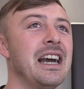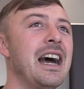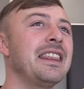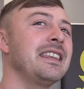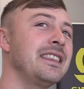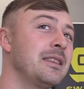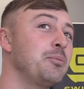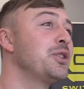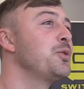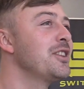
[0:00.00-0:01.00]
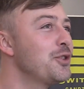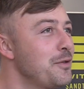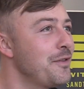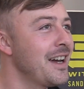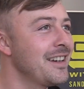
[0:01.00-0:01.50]
I think between the two
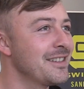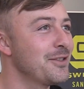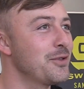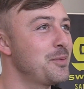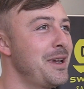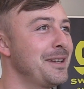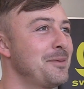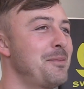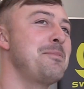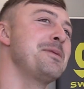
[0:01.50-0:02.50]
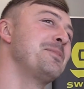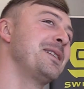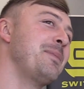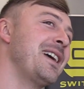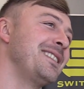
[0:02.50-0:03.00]
fighters, it's respect. Maybe a bit
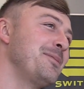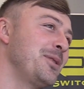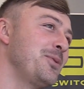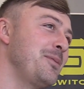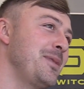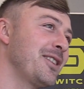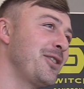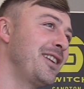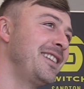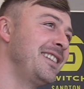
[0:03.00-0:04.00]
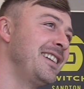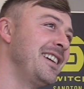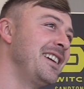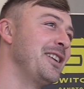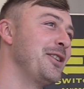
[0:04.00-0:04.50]
of banter between me and Colin.
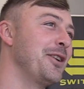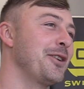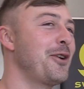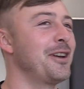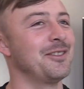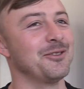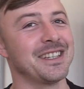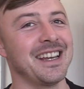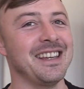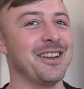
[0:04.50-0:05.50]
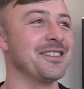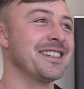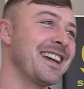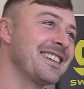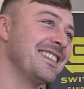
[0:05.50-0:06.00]
You know, Colin will say he knows
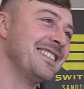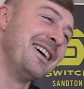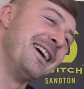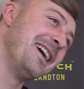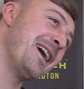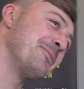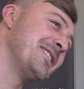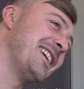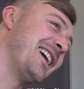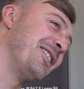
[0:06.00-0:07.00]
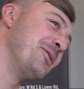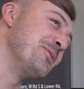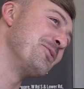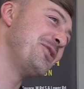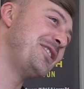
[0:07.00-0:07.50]
Jackson. I'm going to say I know
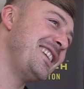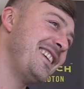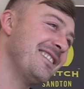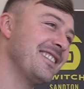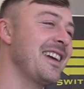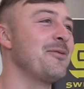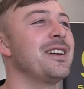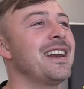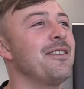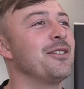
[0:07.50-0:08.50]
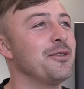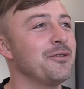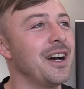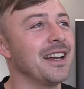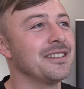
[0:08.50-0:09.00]
Maruti. And we're going to have a good
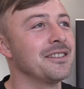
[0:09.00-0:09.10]
fight.